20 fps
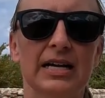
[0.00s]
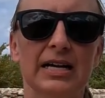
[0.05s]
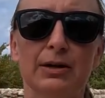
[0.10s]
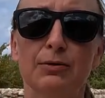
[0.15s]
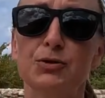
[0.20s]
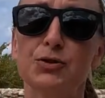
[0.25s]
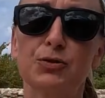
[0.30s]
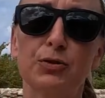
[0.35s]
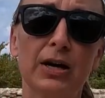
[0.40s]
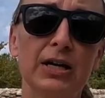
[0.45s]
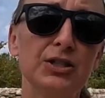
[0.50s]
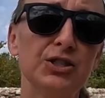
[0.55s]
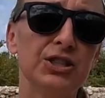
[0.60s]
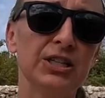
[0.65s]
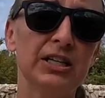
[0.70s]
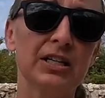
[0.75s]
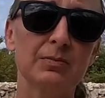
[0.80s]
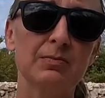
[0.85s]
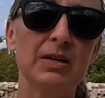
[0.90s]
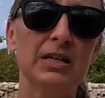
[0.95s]
It was great. She
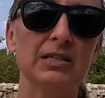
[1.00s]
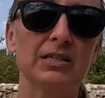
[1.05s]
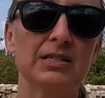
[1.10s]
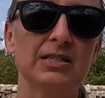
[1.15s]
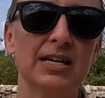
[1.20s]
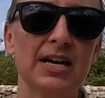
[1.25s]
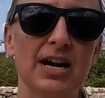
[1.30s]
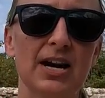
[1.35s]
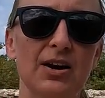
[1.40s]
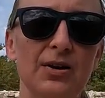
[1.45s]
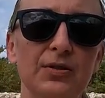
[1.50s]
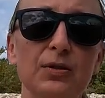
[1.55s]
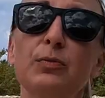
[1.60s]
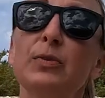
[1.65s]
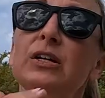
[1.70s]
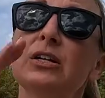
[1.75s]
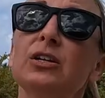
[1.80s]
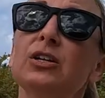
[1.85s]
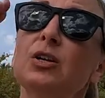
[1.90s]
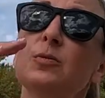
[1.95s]
could meet us there, and then
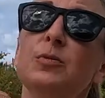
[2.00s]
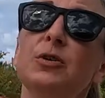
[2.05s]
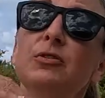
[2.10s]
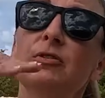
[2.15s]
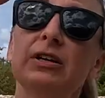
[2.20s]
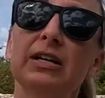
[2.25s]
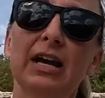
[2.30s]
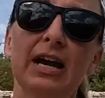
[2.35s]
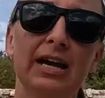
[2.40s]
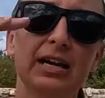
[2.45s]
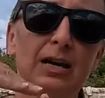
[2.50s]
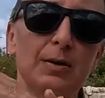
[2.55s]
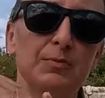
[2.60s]
we could communicate